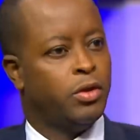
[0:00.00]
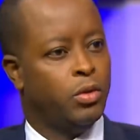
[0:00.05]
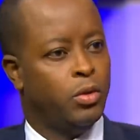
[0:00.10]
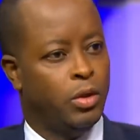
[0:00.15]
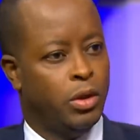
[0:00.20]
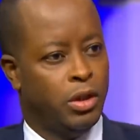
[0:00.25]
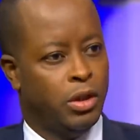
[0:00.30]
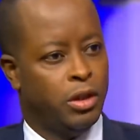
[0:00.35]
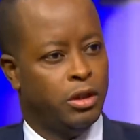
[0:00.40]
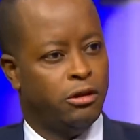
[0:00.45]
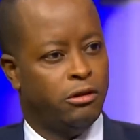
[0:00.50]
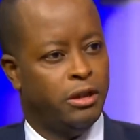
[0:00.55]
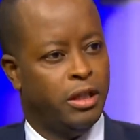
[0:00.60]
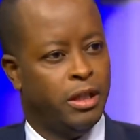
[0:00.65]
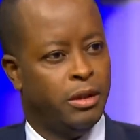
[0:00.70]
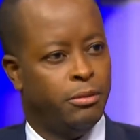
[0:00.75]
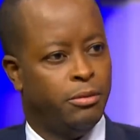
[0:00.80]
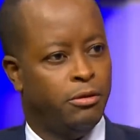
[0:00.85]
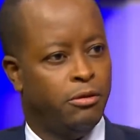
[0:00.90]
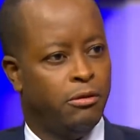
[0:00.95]
school and our
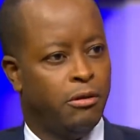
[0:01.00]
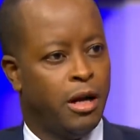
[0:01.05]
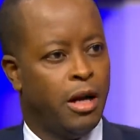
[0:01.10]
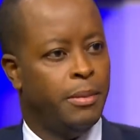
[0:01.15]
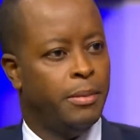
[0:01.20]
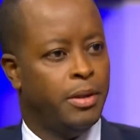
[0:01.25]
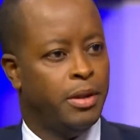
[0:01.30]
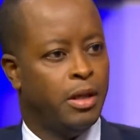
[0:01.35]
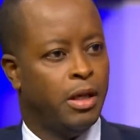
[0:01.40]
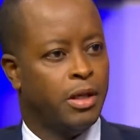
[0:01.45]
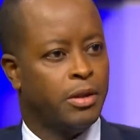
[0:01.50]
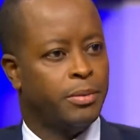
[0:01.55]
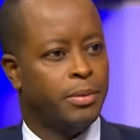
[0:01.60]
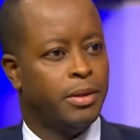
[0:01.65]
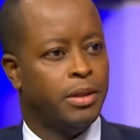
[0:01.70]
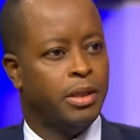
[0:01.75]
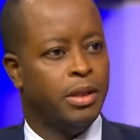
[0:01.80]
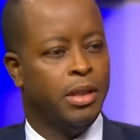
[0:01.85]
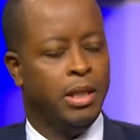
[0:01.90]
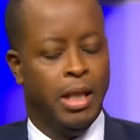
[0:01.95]
training program in the
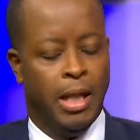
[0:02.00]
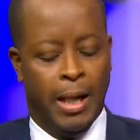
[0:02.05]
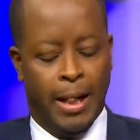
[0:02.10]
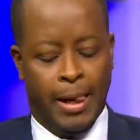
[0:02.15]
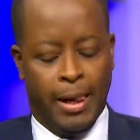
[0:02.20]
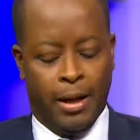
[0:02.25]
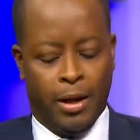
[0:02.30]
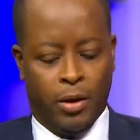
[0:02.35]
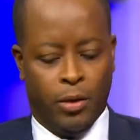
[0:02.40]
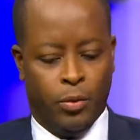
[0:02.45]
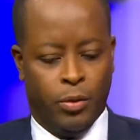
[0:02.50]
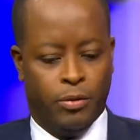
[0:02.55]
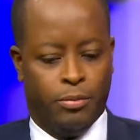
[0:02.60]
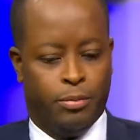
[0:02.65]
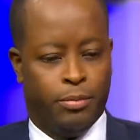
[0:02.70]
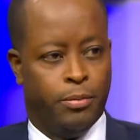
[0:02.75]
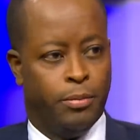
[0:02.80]
hospital. So